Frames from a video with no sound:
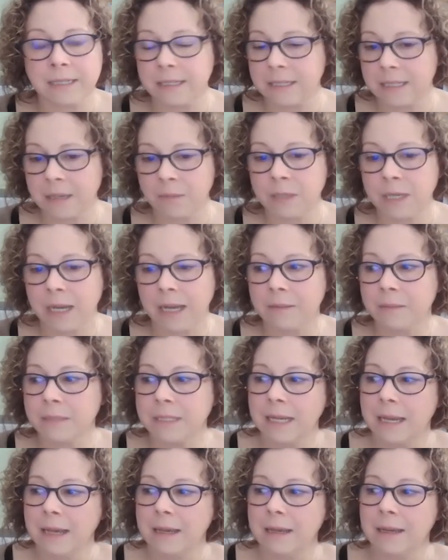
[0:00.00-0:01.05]
And
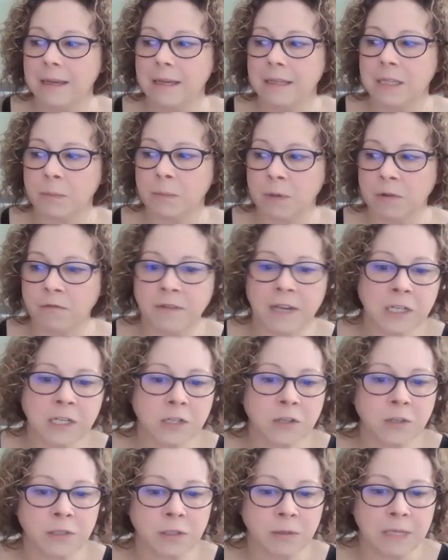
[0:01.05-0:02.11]
sometimes the
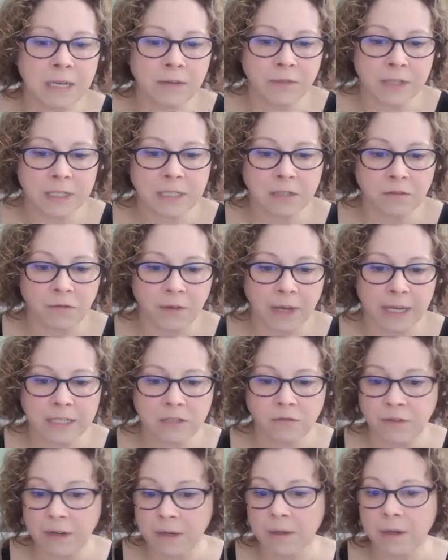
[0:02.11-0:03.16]
professionals who give this
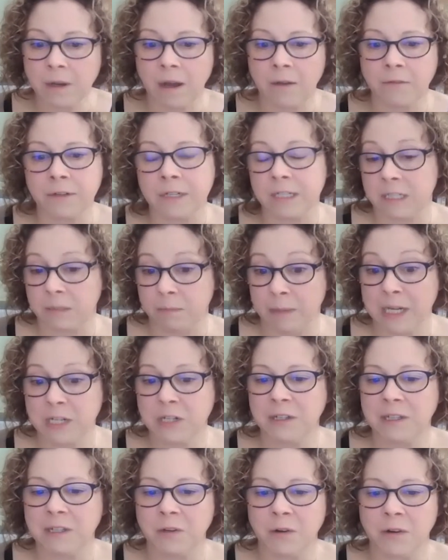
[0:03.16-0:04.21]
advice, very often,
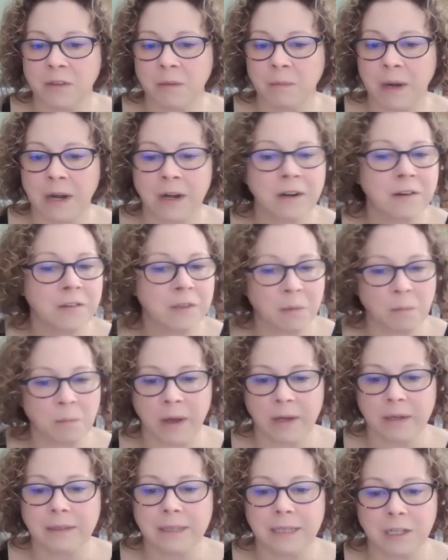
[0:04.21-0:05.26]
especially in North America, they're
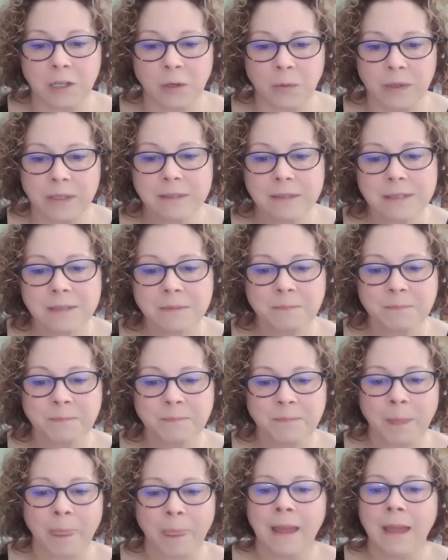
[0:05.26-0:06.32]
monolinguals.
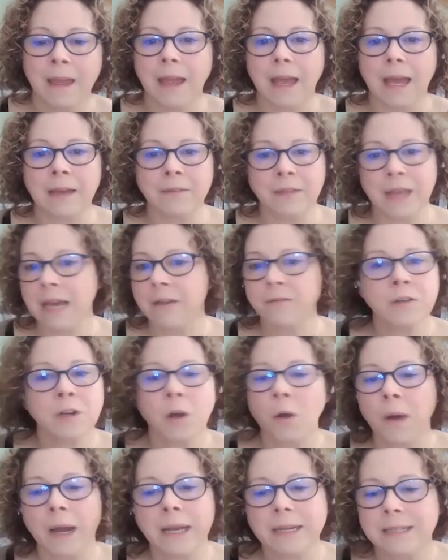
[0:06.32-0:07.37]
And they have
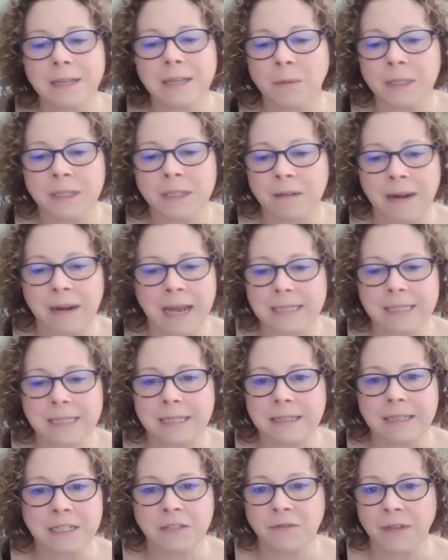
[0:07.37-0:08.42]
no idea what they're
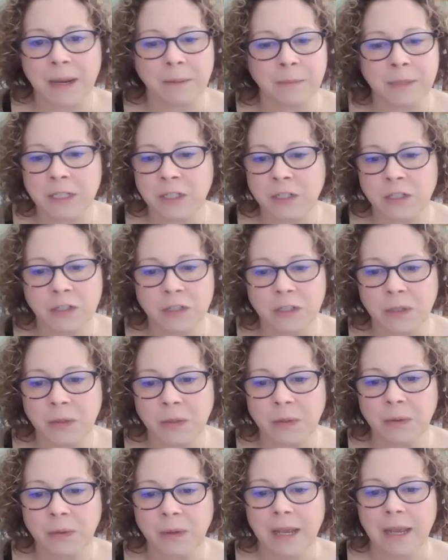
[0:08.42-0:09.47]
asking these families to
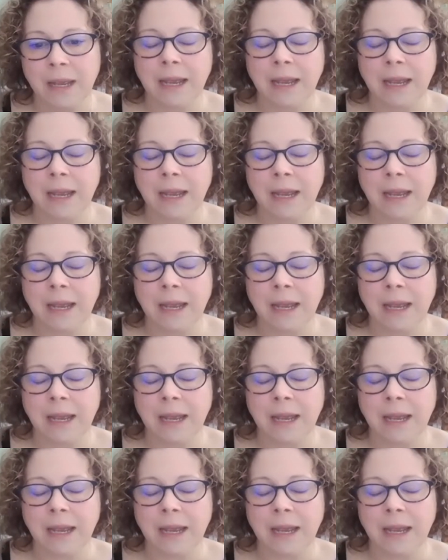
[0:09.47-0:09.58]
do.